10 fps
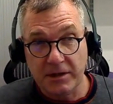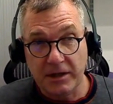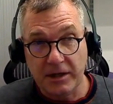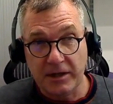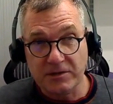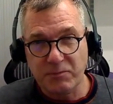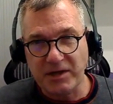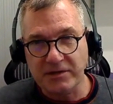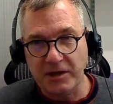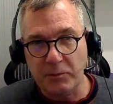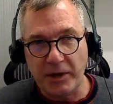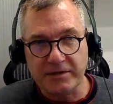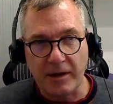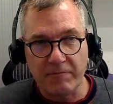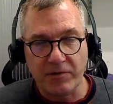It's basically
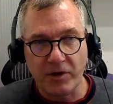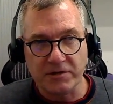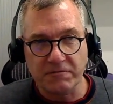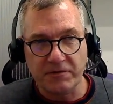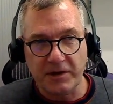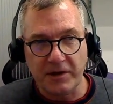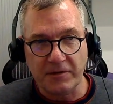bedtime philosophy.